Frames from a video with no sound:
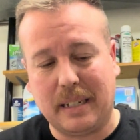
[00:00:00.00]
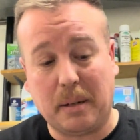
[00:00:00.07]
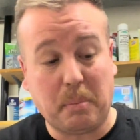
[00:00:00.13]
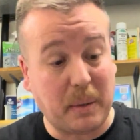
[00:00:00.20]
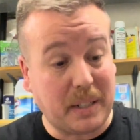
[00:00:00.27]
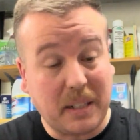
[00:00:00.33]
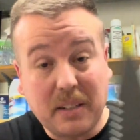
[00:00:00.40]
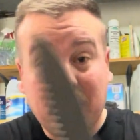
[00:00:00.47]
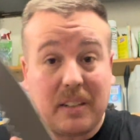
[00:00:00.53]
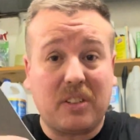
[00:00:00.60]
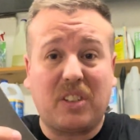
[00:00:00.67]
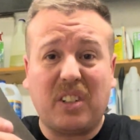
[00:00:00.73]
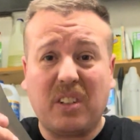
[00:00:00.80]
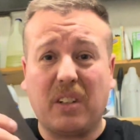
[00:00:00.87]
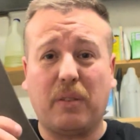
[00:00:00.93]
But this is
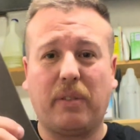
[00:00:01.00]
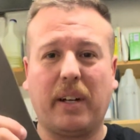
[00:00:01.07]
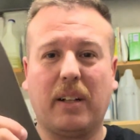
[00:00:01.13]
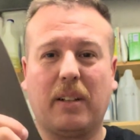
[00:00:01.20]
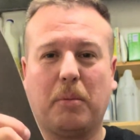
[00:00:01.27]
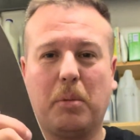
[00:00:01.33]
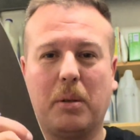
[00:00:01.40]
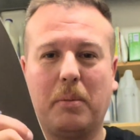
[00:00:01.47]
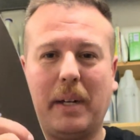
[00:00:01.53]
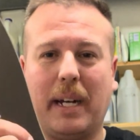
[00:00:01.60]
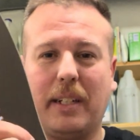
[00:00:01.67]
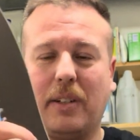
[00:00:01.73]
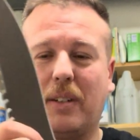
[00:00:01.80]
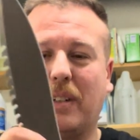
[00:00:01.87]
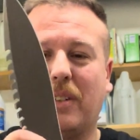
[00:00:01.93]
still available, man.
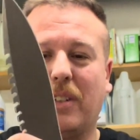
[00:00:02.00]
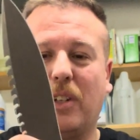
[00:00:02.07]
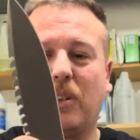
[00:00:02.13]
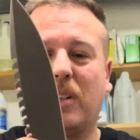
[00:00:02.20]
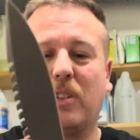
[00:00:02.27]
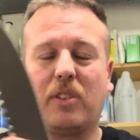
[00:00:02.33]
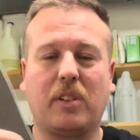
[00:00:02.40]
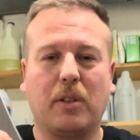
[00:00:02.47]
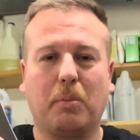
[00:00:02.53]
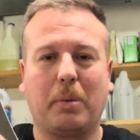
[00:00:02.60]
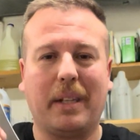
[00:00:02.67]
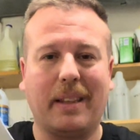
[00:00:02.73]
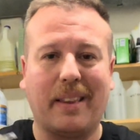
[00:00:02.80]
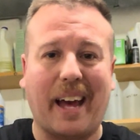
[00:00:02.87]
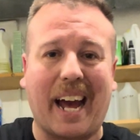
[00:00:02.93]
You can still
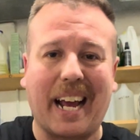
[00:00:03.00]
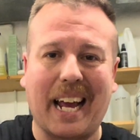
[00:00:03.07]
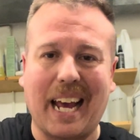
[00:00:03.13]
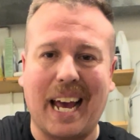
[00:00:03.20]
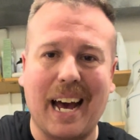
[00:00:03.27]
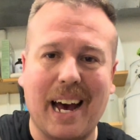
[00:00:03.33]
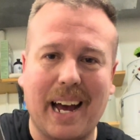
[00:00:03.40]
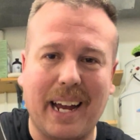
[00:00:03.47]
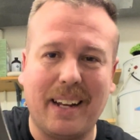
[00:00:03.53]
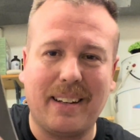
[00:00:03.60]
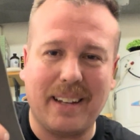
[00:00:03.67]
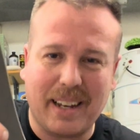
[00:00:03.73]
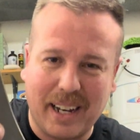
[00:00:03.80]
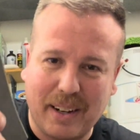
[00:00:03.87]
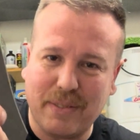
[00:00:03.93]
be that guy to
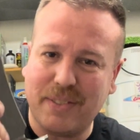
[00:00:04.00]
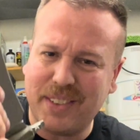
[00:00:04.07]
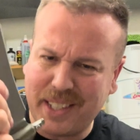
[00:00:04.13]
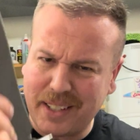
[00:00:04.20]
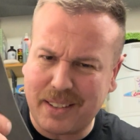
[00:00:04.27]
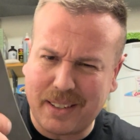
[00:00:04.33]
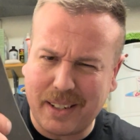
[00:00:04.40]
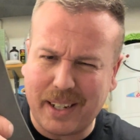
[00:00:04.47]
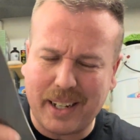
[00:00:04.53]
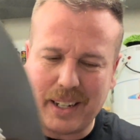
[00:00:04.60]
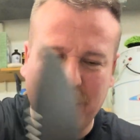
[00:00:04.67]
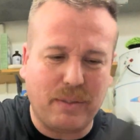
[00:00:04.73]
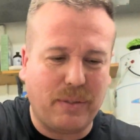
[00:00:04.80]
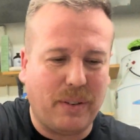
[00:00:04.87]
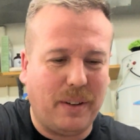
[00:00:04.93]
have this knife.
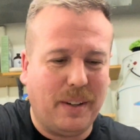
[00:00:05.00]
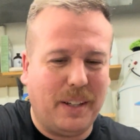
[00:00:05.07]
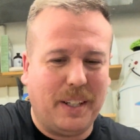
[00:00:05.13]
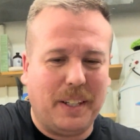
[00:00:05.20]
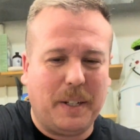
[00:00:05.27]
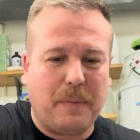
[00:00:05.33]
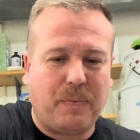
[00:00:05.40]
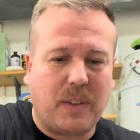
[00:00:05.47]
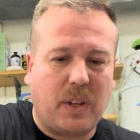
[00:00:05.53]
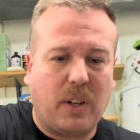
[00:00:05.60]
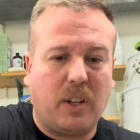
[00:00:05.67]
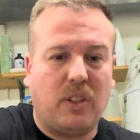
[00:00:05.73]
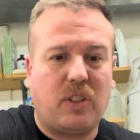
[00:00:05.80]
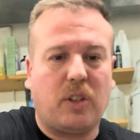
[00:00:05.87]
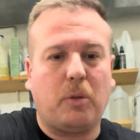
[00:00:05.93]
You
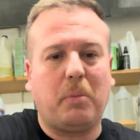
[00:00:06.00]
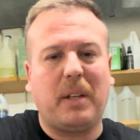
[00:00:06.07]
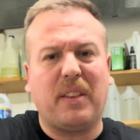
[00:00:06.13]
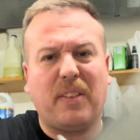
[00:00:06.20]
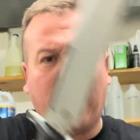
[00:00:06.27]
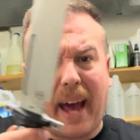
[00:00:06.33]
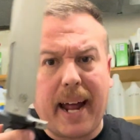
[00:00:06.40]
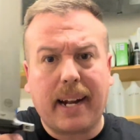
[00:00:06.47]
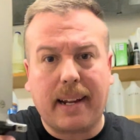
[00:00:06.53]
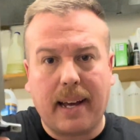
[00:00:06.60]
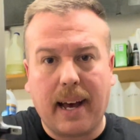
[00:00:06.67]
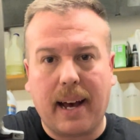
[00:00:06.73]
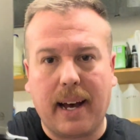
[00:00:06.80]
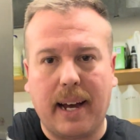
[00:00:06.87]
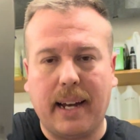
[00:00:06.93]
can still be that
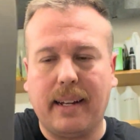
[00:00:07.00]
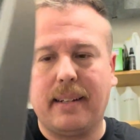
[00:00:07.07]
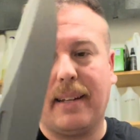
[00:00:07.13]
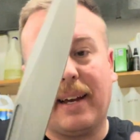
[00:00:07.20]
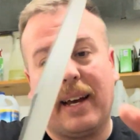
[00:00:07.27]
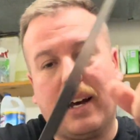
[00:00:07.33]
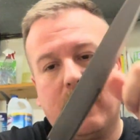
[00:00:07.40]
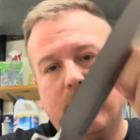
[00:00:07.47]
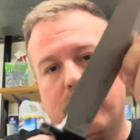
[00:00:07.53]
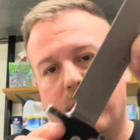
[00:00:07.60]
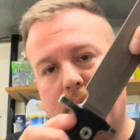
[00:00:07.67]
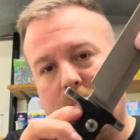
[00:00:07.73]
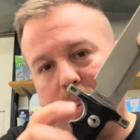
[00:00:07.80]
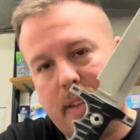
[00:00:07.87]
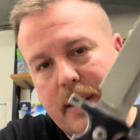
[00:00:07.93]
guy to have
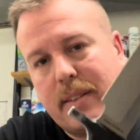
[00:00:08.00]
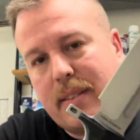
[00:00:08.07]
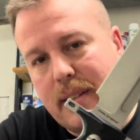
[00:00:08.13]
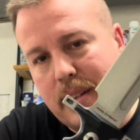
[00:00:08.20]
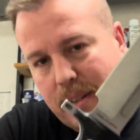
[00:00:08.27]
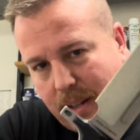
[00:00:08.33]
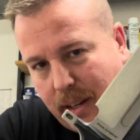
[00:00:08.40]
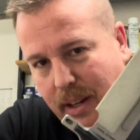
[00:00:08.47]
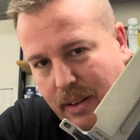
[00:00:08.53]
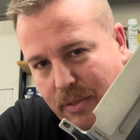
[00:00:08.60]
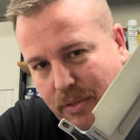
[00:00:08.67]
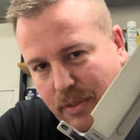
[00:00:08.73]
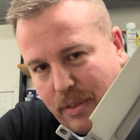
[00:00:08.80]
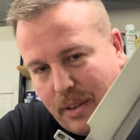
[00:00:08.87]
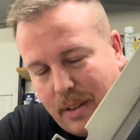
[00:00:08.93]
this
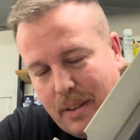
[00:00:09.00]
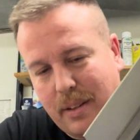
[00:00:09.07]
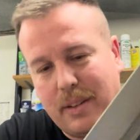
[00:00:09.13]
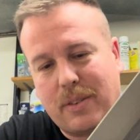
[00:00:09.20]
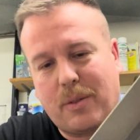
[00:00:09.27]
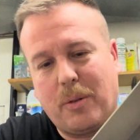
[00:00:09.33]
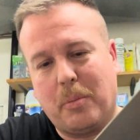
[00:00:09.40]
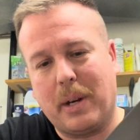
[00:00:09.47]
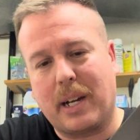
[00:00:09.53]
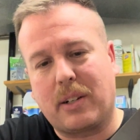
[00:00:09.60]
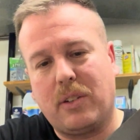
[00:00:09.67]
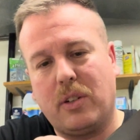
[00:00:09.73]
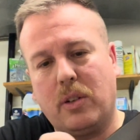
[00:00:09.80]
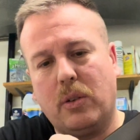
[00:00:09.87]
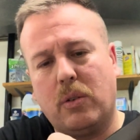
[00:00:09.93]
knife, this Quebec
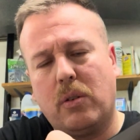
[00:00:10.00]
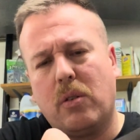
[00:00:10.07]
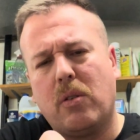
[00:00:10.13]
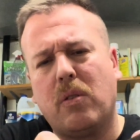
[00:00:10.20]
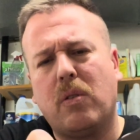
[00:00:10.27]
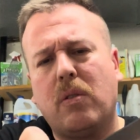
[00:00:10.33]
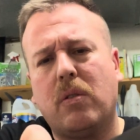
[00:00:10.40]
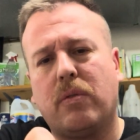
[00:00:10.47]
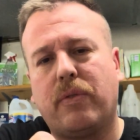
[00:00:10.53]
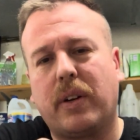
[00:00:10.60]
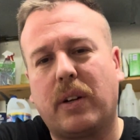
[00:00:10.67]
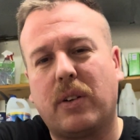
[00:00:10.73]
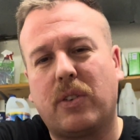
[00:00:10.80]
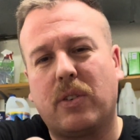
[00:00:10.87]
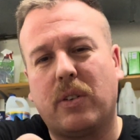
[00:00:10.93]
2. Oh,
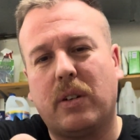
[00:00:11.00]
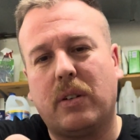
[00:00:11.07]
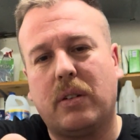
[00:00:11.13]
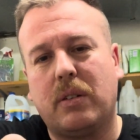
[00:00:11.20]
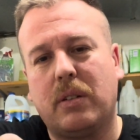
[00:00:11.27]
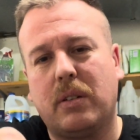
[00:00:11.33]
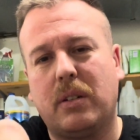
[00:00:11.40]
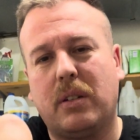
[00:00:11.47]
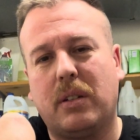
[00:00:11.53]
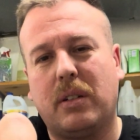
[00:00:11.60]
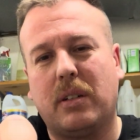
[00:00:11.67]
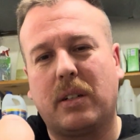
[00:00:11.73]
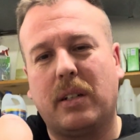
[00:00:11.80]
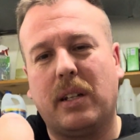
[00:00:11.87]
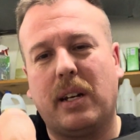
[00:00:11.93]
finger choil. Oh,
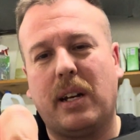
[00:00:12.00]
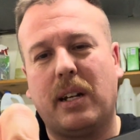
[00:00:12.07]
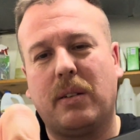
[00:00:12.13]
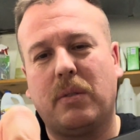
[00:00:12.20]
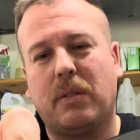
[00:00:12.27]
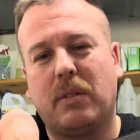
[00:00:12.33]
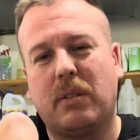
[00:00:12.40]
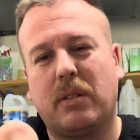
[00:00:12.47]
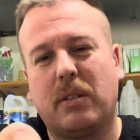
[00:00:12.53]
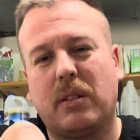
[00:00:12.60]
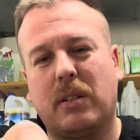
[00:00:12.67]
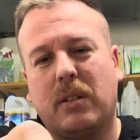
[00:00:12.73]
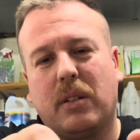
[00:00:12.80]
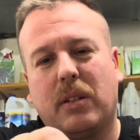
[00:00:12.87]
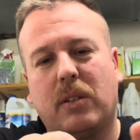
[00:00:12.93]
look at that.
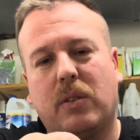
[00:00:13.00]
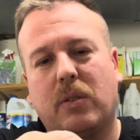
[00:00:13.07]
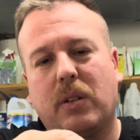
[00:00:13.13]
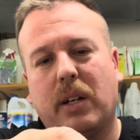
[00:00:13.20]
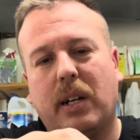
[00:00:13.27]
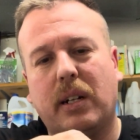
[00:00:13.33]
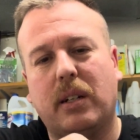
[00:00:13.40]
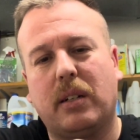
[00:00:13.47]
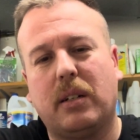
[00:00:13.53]
No cut.